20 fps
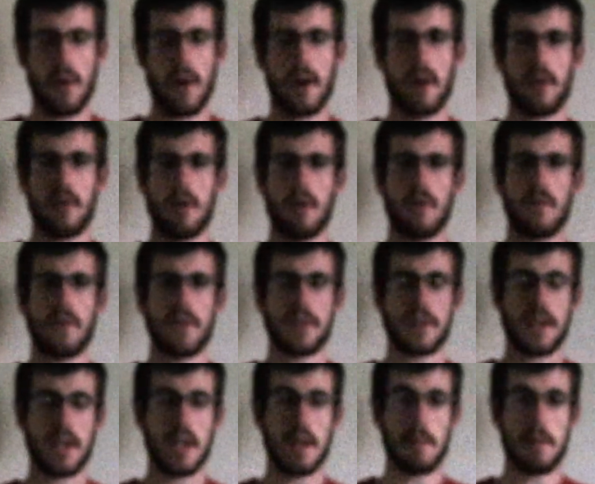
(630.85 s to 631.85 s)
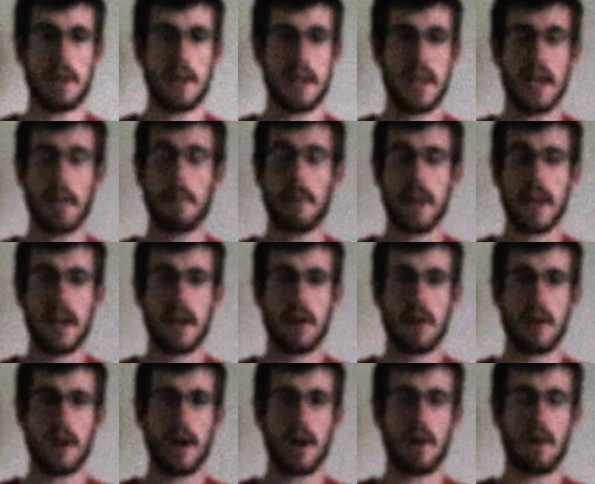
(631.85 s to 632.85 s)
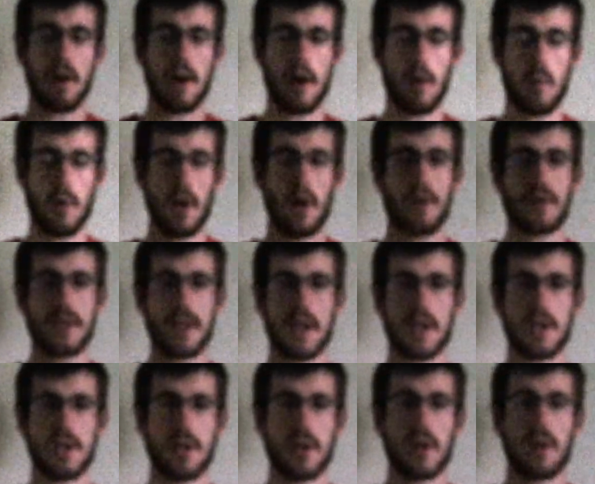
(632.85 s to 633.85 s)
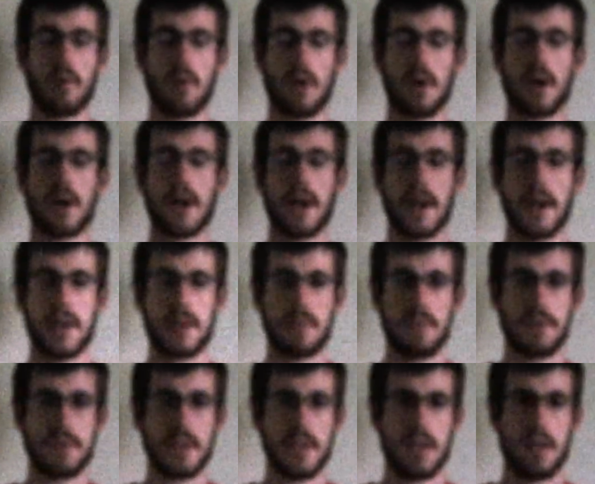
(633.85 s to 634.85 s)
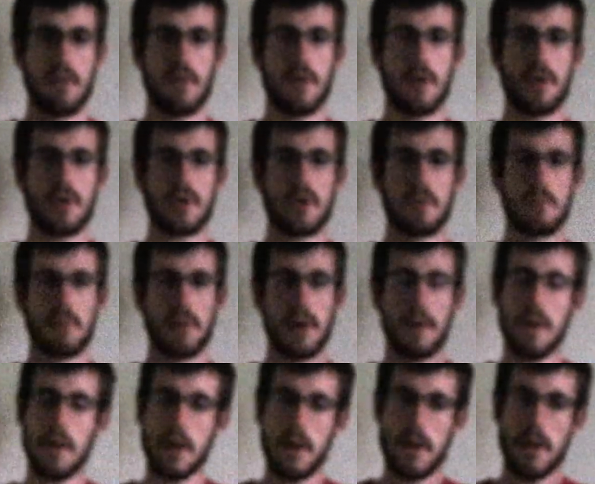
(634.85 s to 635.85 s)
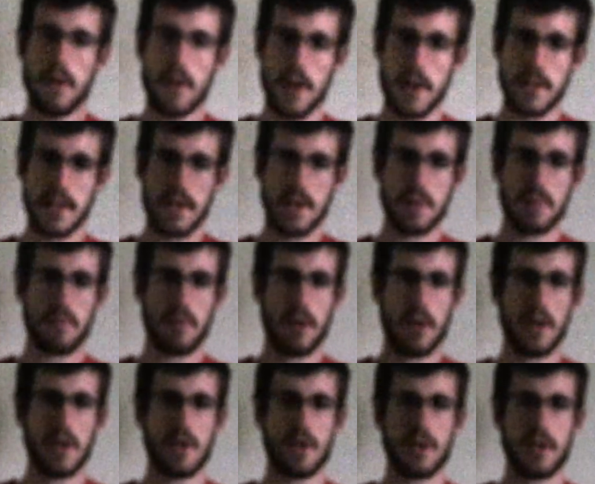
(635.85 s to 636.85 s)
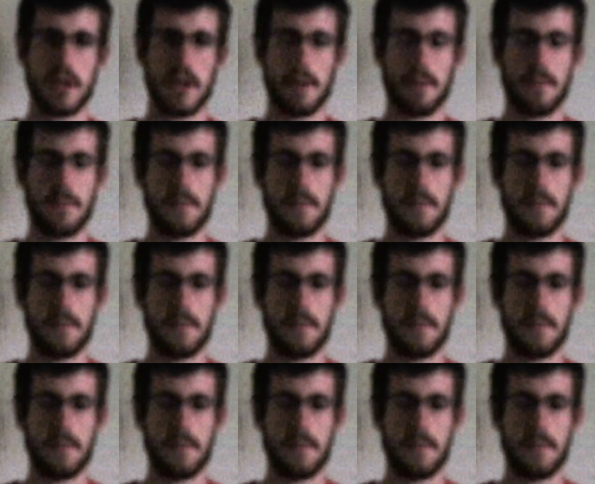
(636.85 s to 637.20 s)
I don't know if it's going to be gimmicky or not, or how well it's actually going to work. I guess we'll see in the future, but that sounds pretty interesting.